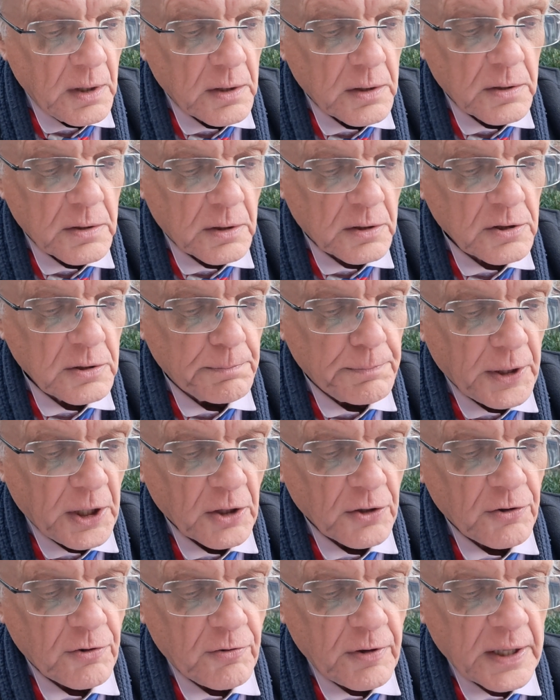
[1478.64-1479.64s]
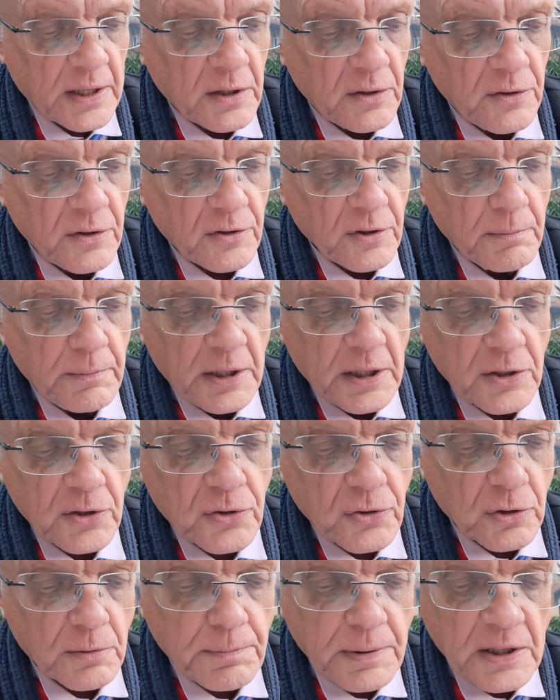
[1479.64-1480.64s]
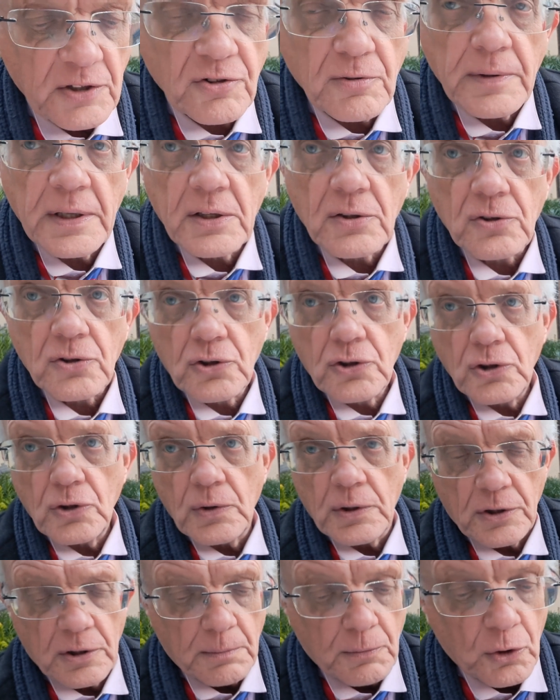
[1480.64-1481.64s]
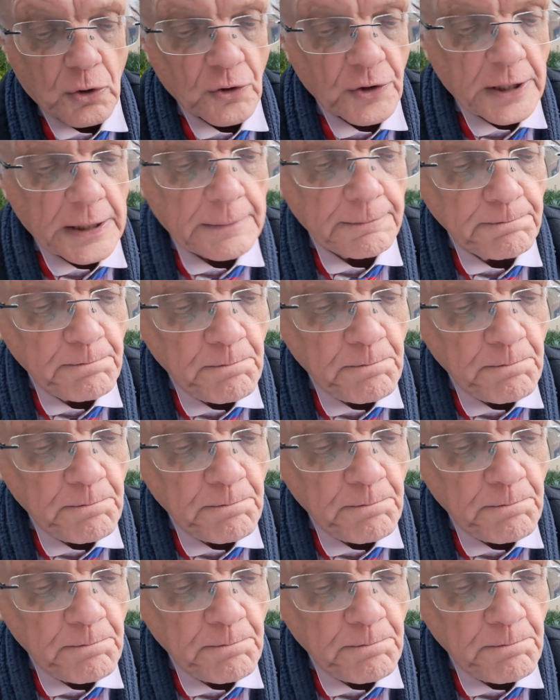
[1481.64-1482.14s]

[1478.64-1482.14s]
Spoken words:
Dr. Bond reckoned that the murder took place about 2 in the morning.